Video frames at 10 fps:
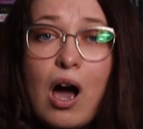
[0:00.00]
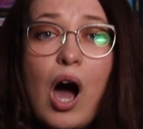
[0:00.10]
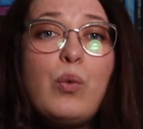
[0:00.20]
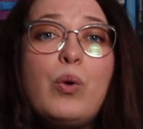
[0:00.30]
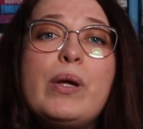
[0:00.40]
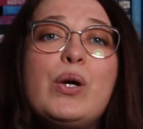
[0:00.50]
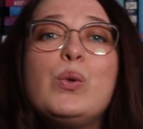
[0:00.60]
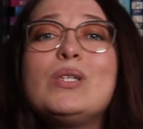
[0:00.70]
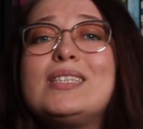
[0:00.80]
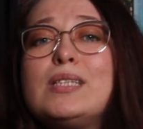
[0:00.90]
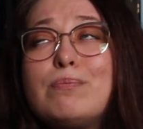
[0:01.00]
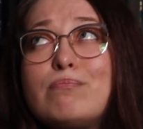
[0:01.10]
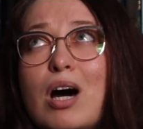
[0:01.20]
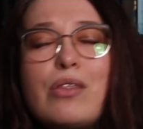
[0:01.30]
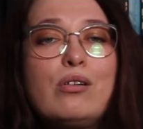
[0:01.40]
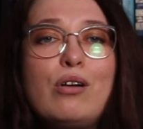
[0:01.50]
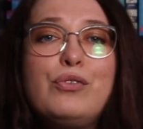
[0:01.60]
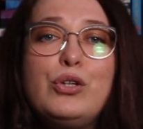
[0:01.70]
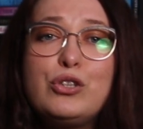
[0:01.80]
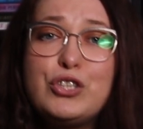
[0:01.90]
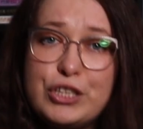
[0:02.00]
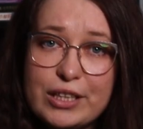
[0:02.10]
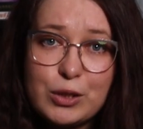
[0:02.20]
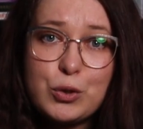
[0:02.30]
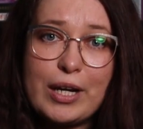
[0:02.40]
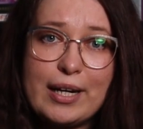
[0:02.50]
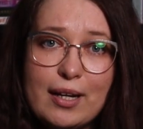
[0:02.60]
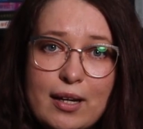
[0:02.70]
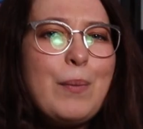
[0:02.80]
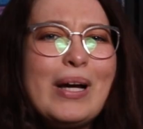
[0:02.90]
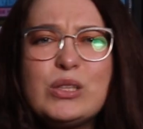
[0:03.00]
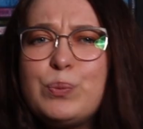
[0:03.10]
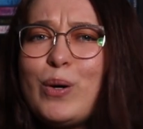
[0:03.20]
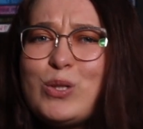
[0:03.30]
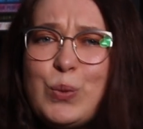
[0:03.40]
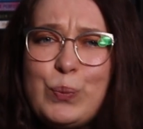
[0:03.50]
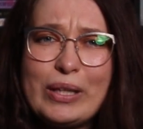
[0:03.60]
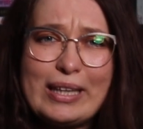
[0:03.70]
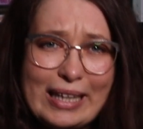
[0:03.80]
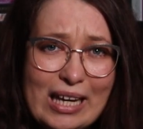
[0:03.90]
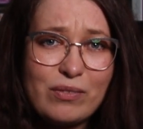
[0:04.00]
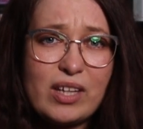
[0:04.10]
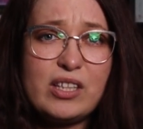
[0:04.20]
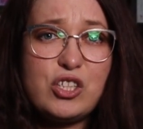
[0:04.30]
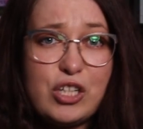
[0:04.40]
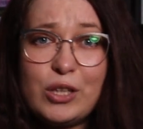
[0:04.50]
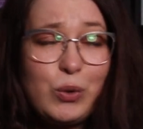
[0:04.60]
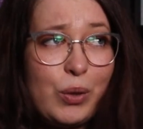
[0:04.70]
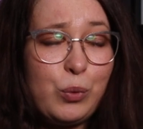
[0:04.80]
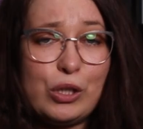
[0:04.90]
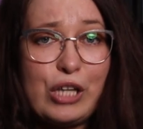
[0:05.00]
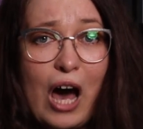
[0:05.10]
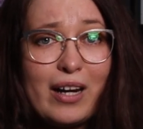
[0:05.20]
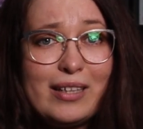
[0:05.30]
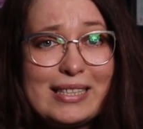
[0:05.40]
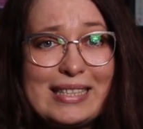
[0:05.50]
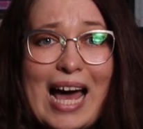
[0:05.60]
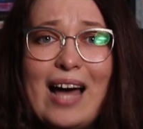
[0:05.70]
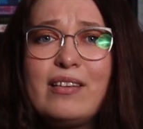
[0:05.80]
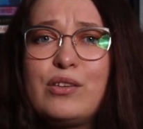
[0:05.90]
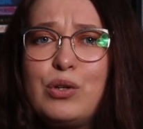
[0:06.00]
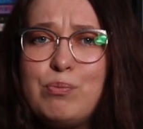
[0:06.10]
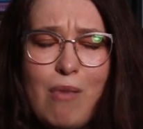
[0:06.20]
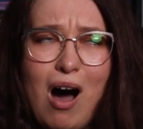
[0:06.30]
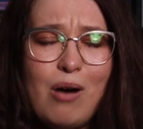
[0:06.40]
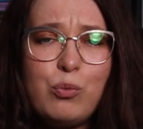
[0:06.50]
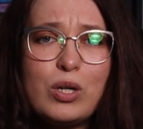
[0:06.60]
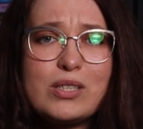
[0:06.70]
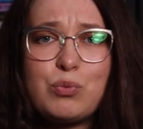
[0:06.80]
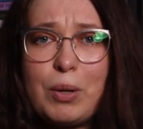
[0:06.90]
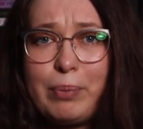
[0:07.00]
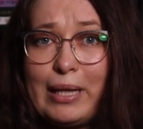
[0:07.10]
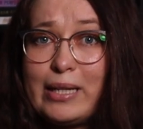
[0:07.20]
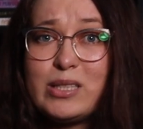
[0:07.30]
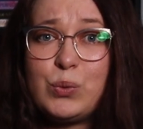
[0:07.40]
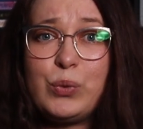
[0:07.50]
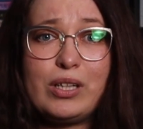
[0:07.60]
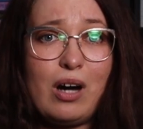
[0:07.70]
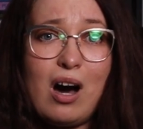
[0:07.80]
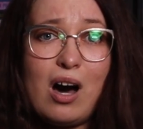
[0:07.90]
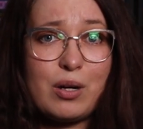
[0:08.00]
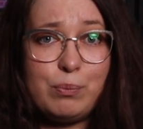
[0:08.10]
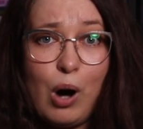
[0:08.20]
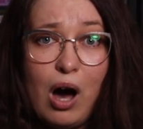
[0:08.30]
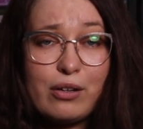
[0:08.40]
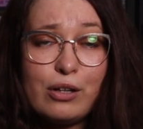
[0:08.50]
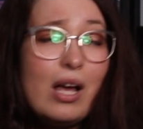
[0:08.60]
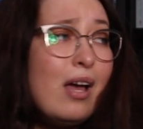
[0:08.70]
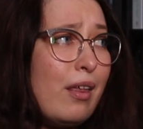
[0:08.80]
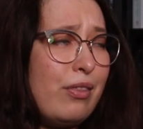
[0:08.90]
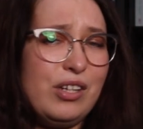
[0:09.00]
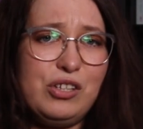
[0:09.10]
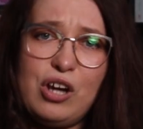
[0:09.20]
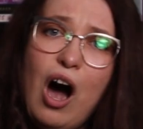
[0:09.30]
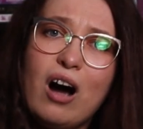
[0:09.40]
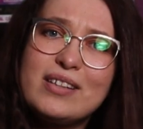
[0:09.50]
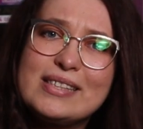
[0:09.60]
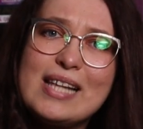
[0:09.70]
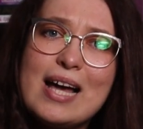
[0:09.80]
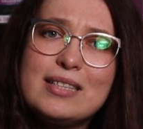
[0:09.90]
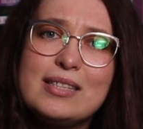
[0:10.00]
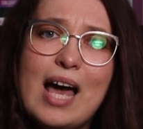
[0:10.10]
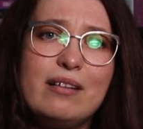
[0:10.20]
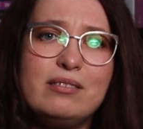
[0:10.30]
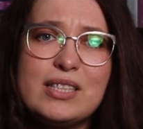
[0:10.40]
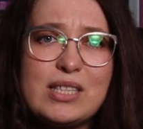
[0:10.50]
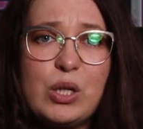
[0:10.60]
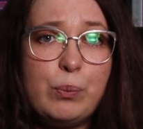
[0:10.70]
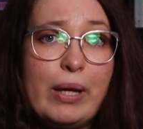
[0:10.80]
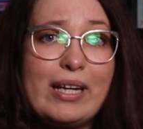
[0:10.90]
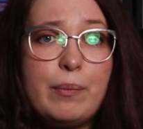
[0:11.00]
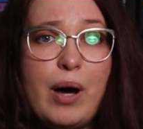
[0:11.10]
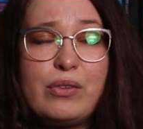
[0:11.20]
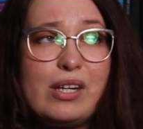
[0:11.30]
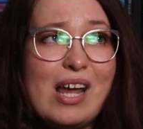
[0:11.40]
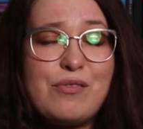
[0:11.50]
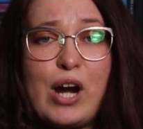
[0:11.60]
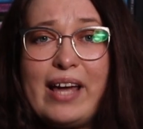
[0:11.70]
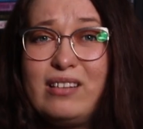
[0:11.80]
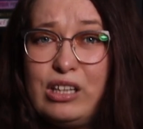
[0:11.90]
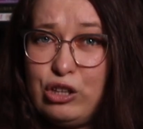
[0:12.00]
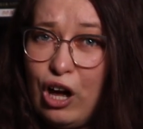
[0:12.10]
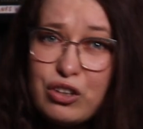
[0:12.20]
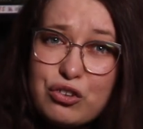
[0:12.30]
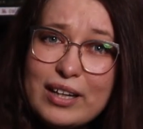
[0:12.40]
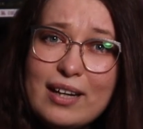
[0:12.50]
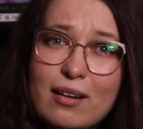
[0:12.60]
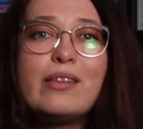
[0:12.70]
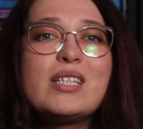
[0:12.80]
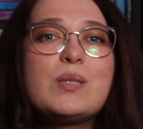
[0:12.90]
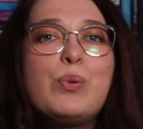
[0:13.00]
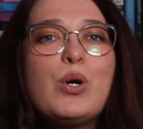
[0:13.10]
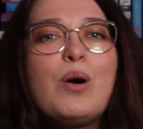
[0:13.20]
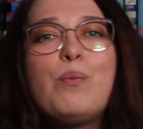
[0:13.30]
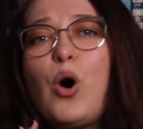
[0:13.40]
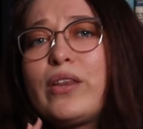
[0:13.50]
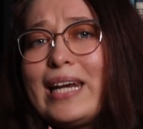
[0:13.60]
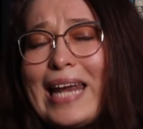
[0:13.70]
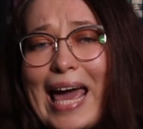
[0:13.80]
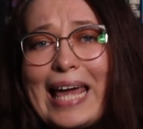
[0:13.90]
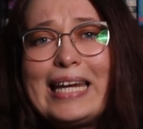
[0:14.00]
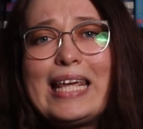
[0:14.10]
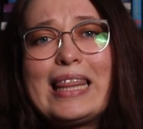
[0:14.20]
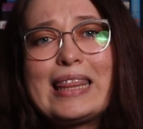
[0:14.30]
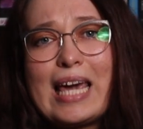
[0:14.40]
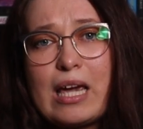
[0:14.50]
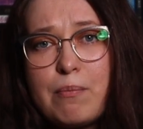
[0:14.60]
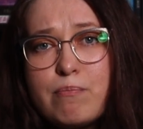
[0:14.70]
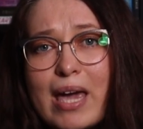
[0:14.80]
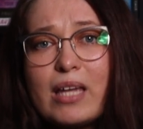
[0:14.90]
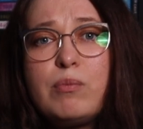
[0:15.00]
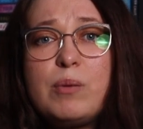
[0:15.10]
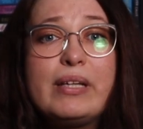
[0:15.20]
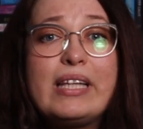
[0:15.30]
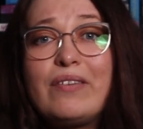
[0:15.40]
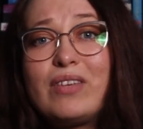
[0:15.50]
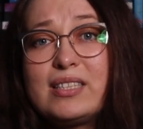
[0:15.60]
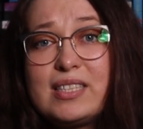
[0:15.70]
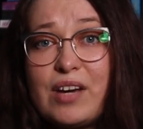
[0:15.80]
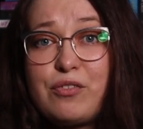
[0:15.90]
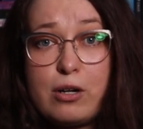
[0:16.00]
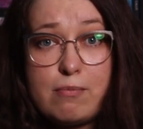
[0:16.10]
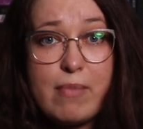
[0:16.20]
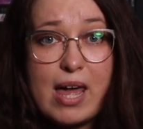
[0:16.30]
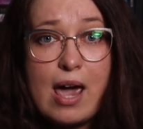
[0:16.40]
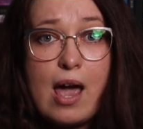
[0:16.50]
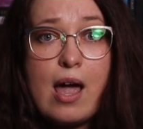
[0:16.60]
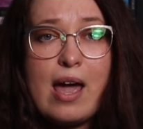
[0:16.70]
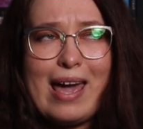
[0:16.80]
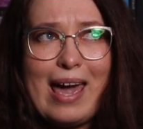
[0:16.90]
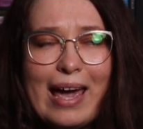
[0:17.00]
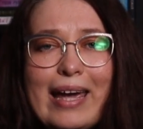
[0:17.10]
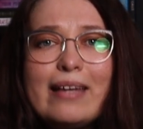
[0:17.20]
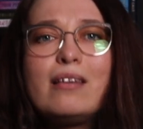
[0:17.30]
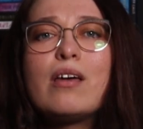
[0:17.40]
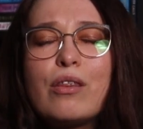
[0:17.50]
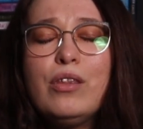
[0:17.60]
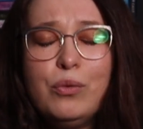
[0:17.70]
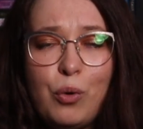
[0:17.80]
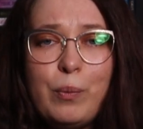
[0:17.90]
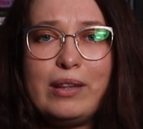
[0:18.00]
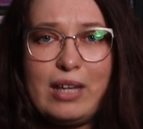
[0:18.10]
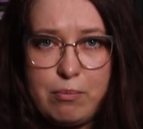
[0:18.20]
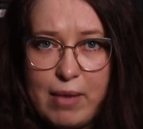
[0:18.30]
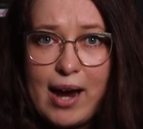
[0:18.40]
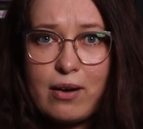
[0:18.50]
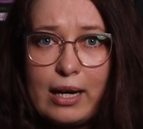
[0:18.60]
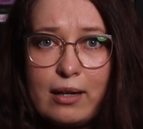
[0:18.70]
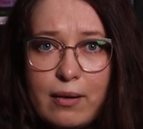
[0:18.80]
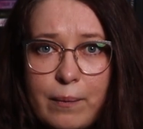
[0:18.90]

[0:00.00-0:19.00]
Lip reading: A woman who is the mother of your children. Am I supposed to believe that the children will not understand that their mom was replaced with a hotter model that talks less and doesn't complain about the never-ending laundry? This book, more than anything, made me believe that Stepford men hate the woman they married.